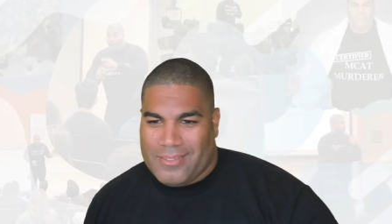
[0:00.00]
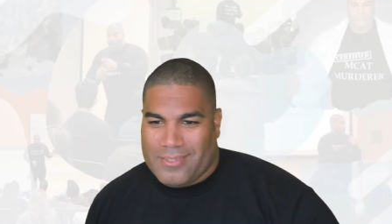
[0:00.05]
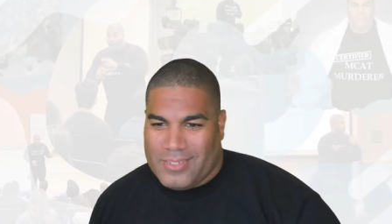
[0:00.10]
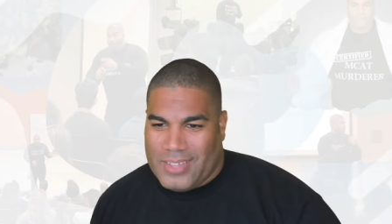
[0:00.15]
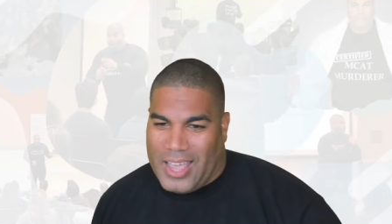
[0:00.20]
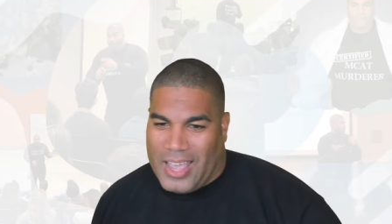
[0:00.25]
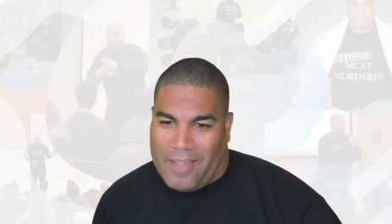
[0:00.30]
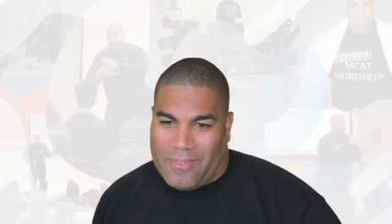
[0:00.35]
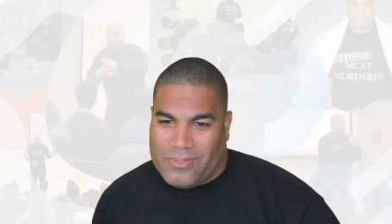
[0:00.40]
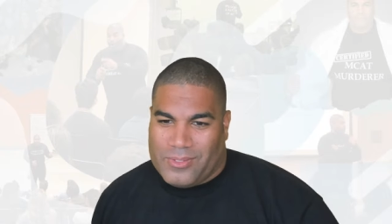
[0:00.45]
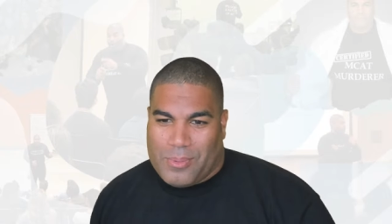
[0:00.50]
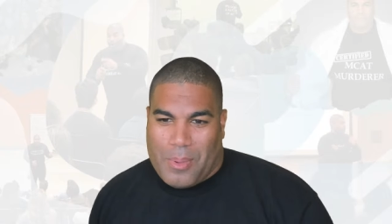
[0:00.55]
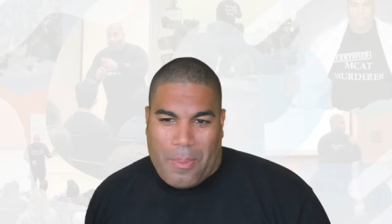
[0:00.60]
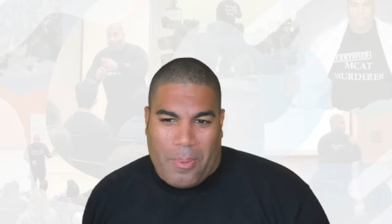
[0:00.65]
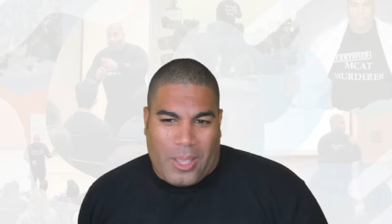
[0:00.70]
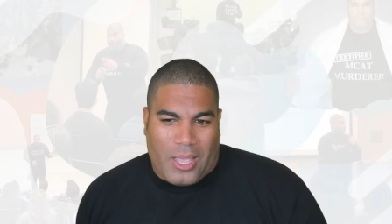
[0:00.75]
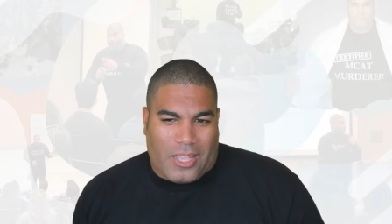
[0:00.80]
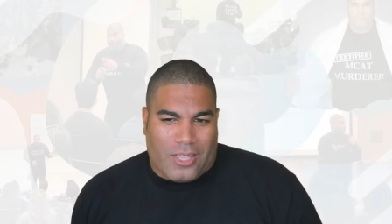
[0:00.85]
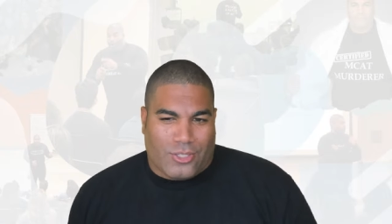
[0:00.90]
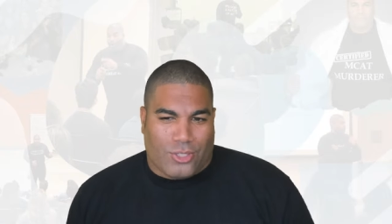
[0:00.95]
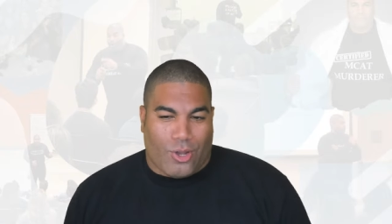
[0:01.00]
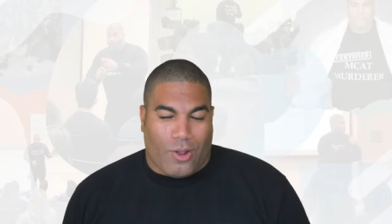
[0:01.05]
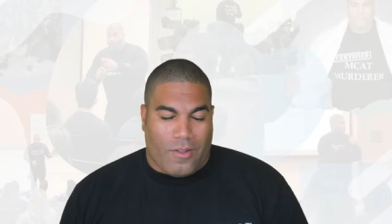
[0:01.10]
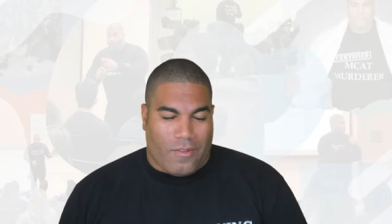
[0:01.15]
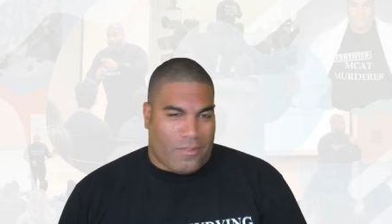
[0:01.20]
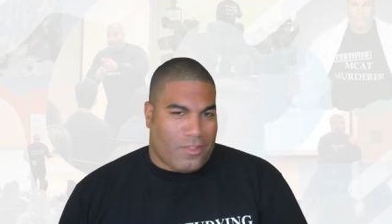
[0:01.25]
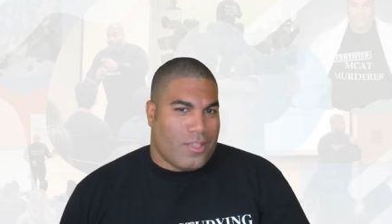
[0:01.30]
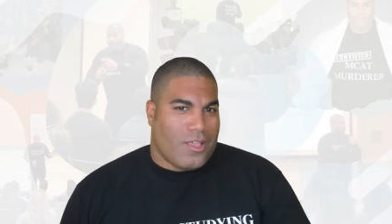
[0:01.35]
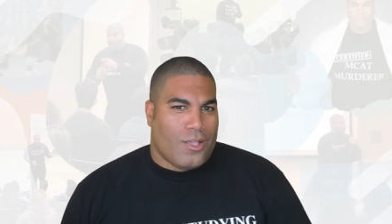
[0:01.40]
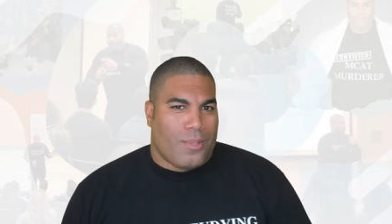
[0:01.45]
Yeah, people get
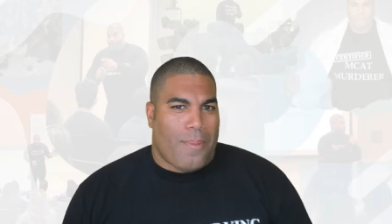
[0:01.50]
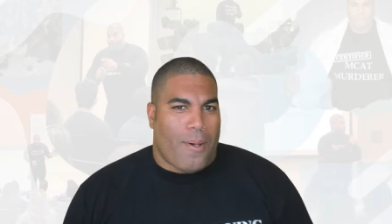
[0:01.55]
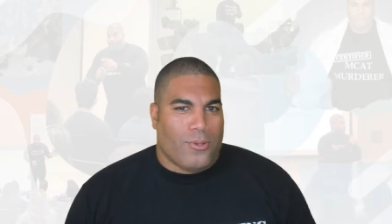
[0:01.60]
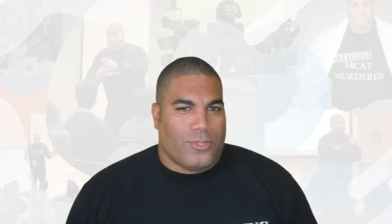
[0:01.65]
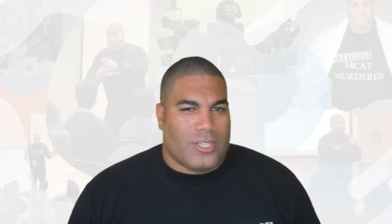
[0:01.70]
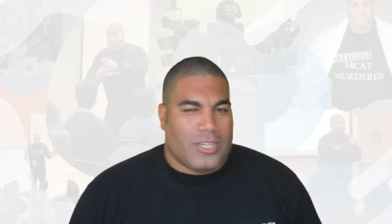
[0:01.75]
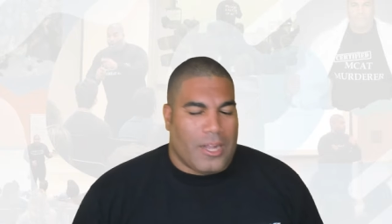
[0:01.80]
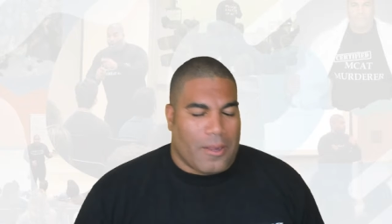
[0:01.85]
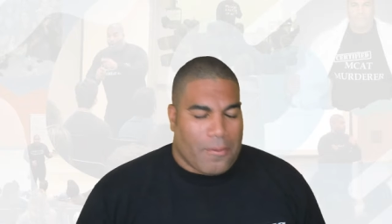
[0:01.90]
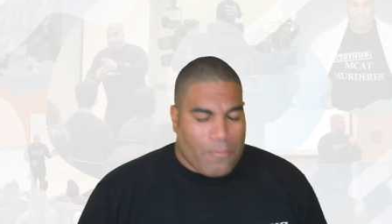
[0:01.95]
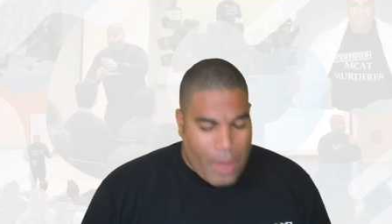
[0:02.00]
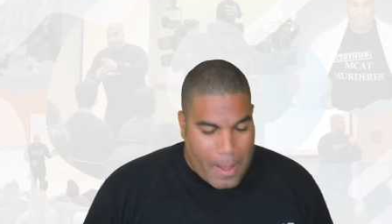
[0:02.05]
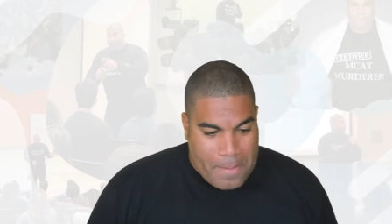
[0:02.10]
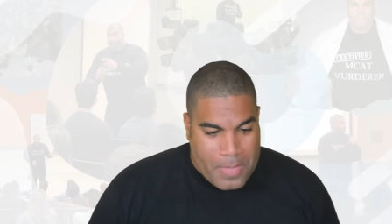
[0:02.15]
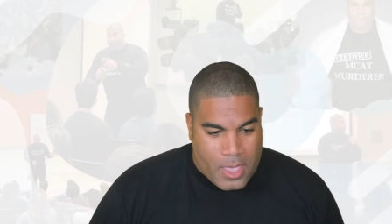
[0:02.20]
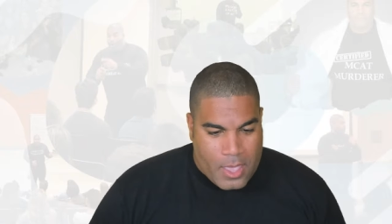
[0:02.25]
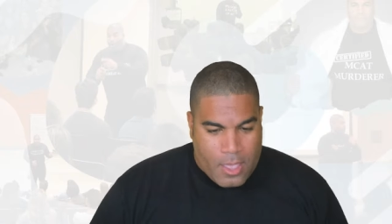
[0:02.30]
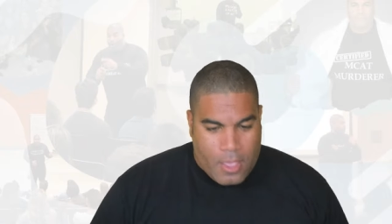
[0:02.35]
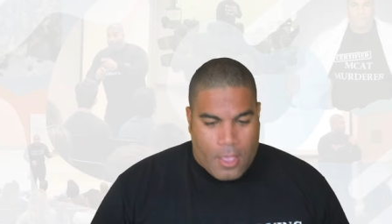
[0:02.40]
conservative. it here, right?